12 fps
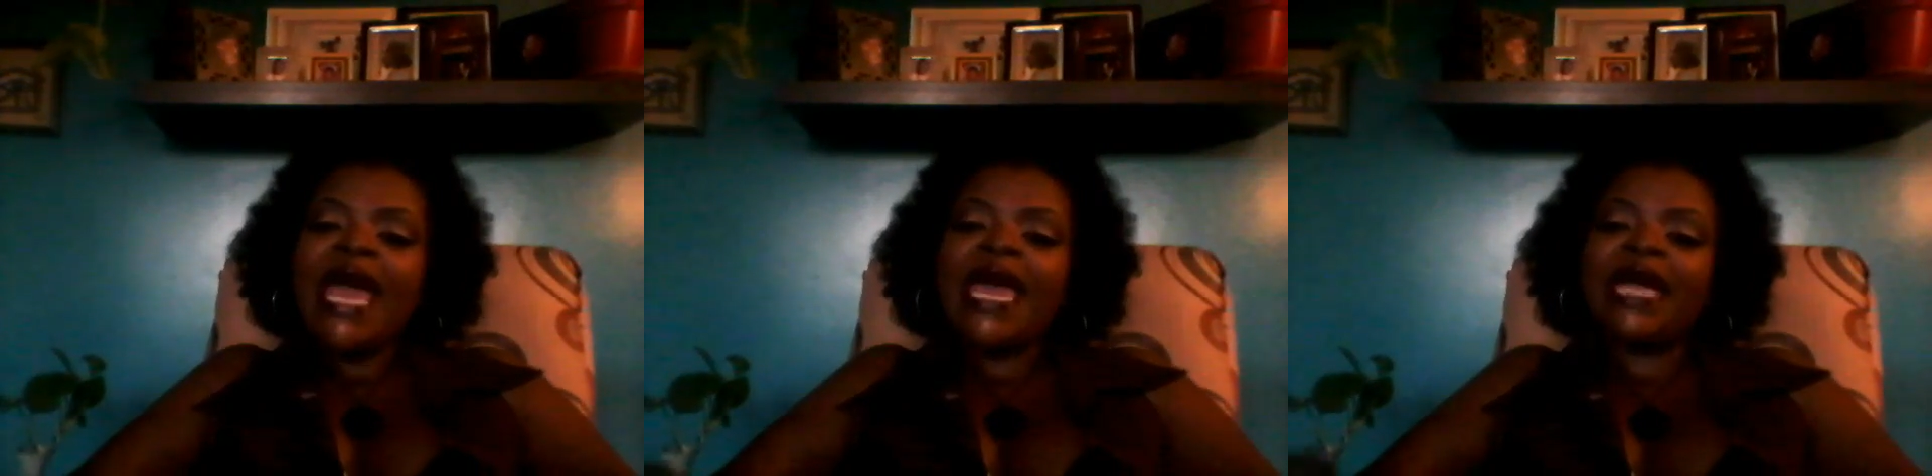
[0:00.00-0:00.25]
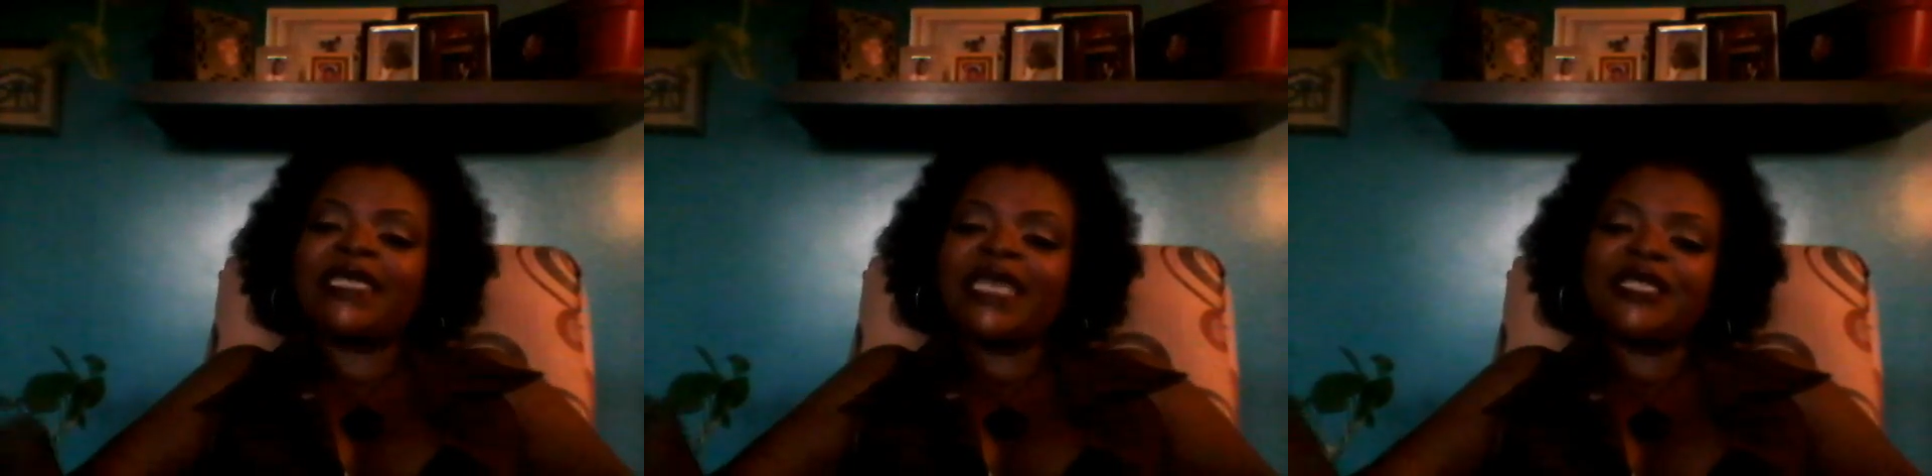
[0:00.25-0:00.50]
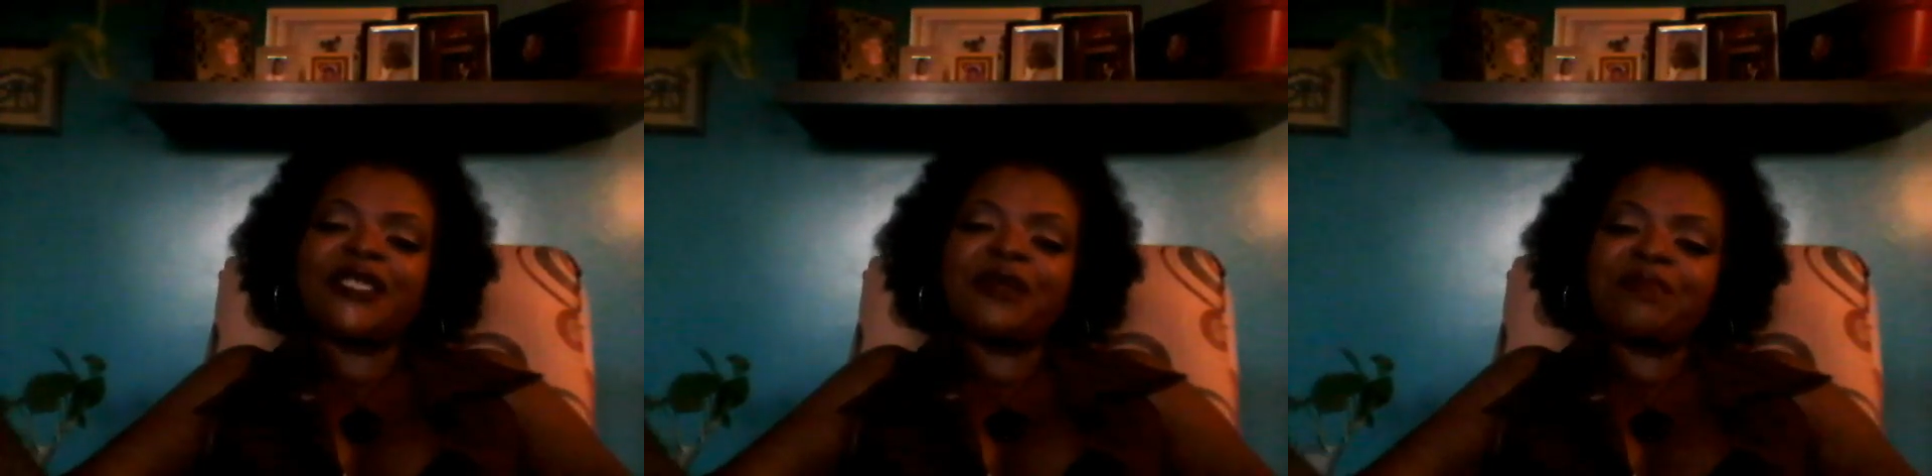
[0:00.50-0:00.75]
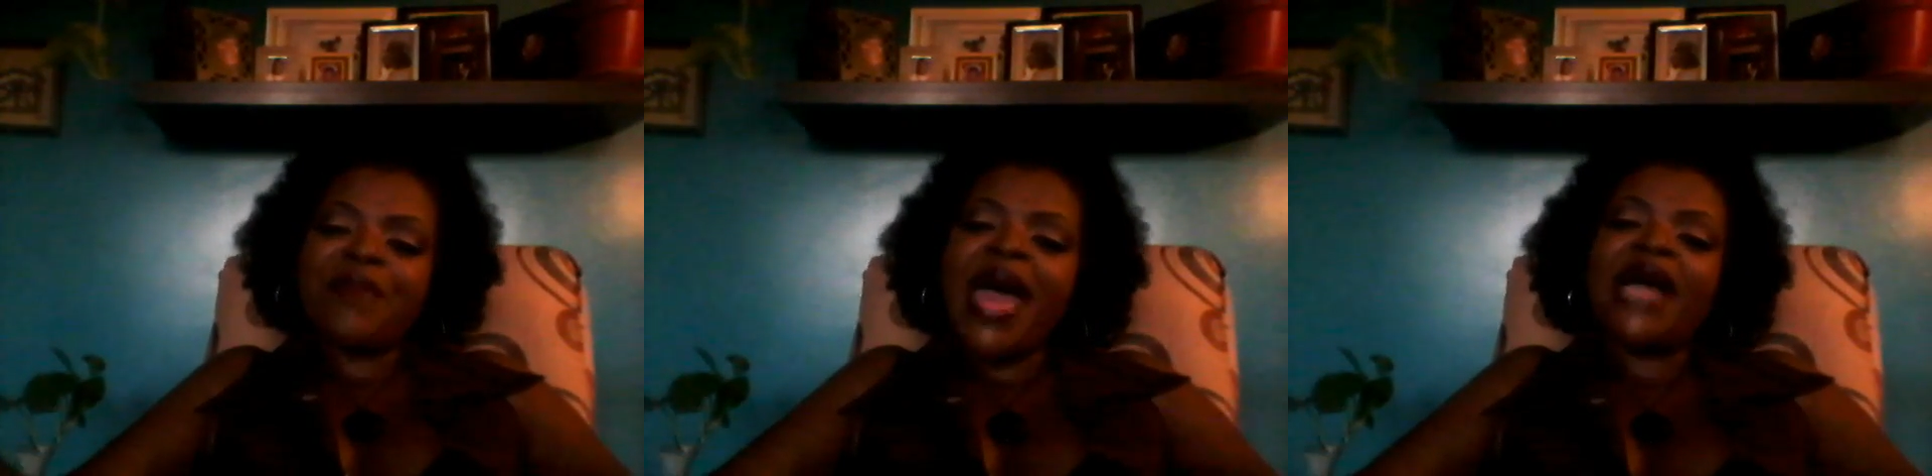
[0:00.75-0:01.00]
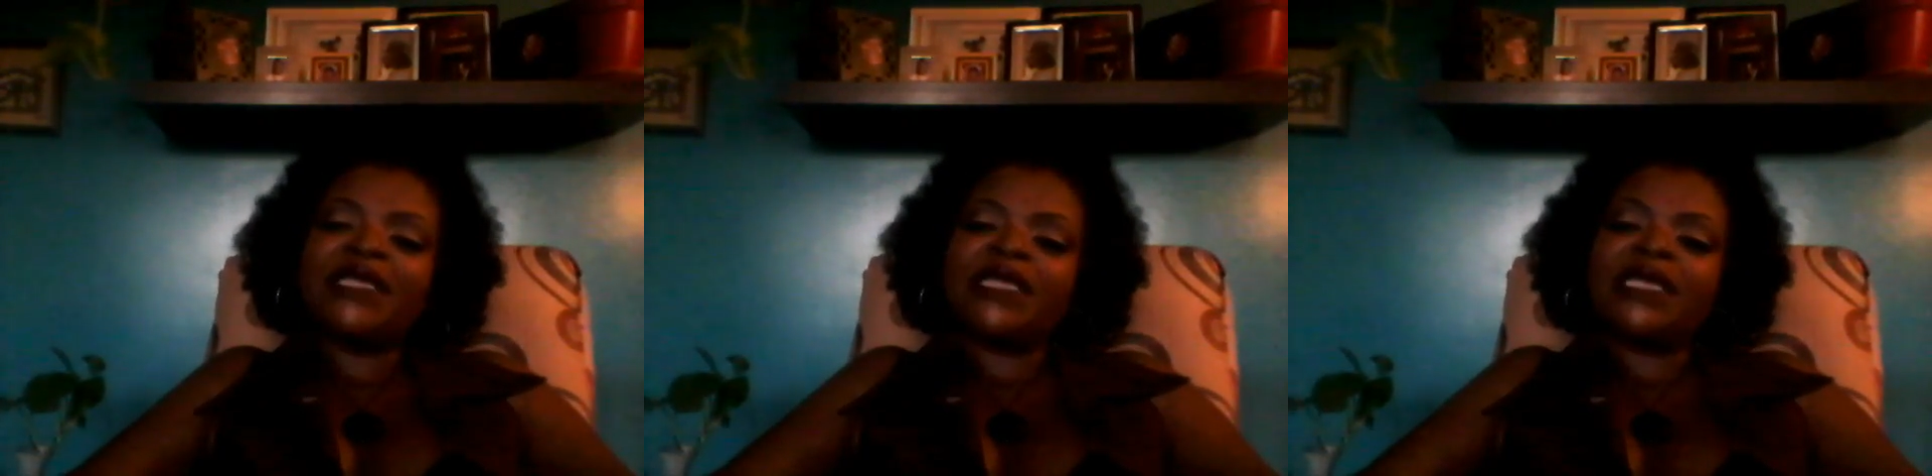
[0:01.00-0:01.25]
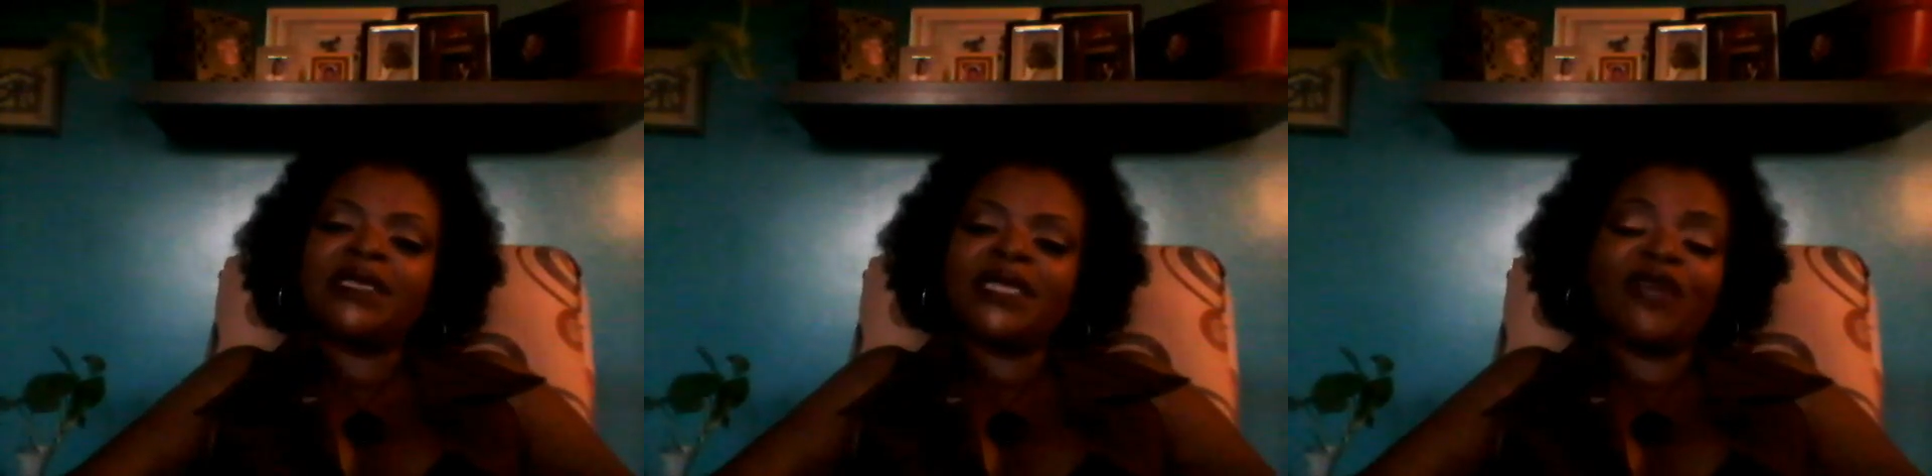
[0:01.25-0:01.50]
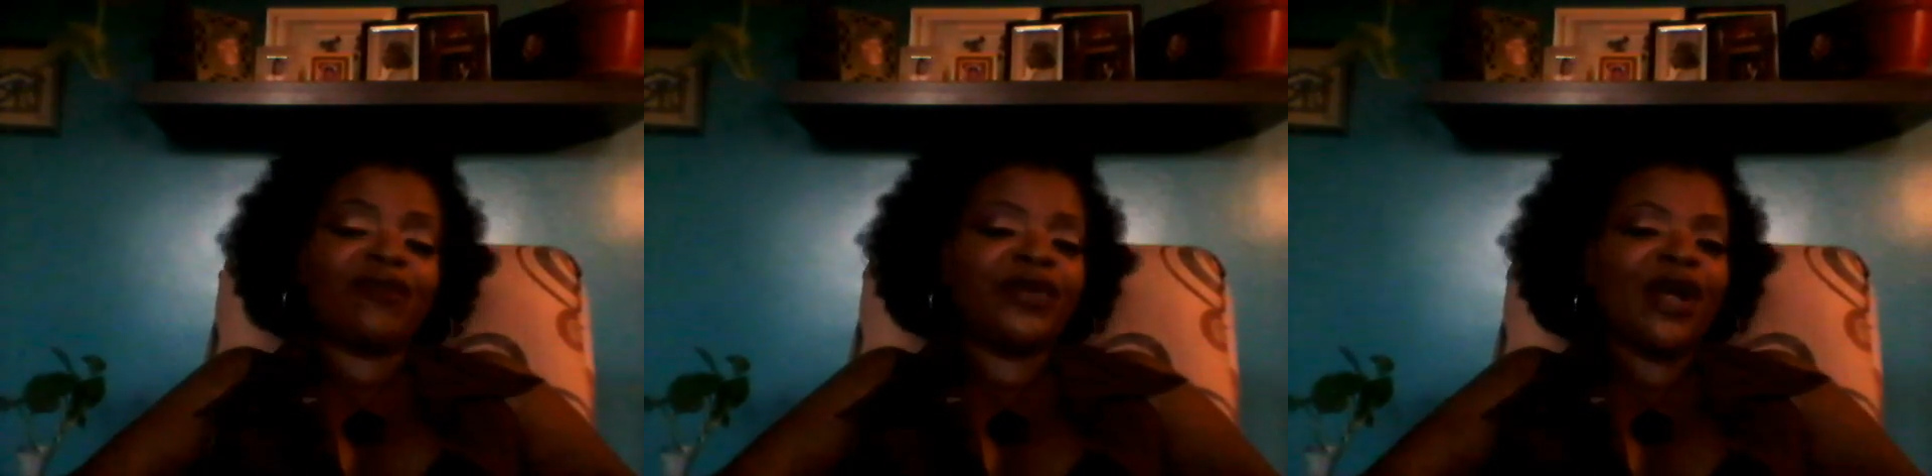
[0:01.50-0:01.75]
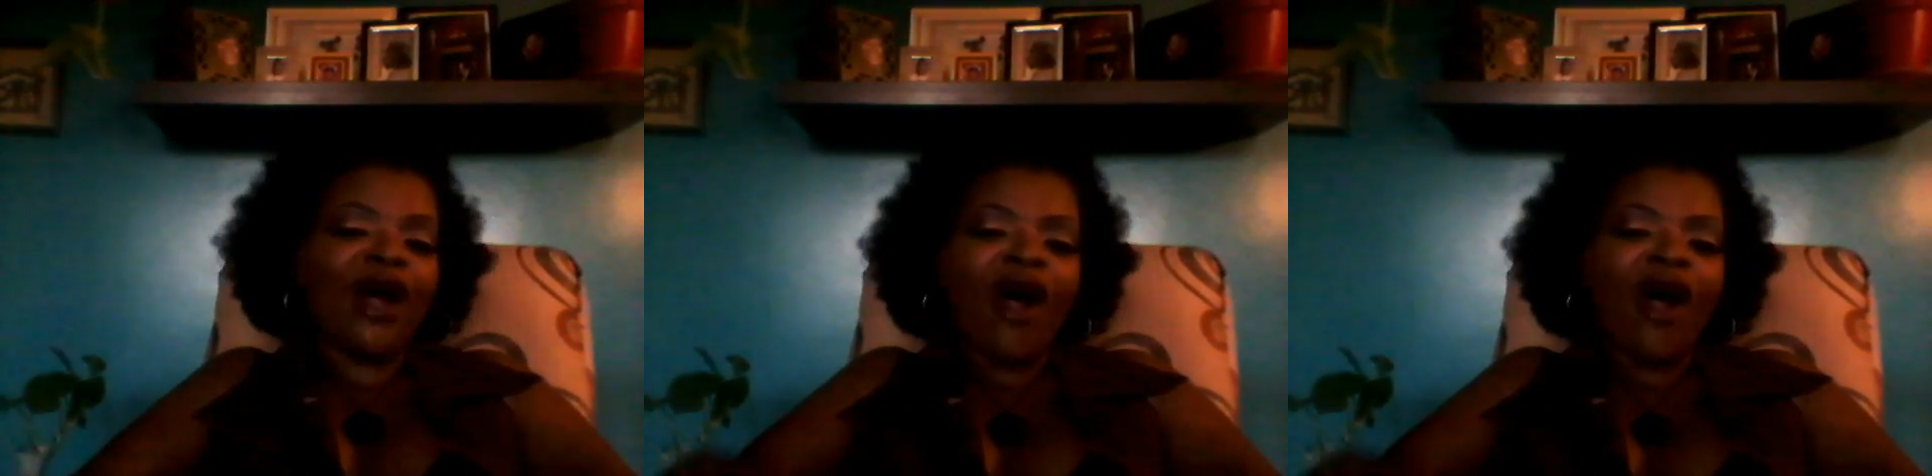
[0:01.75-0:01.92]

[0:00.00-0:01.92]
And just imagine if we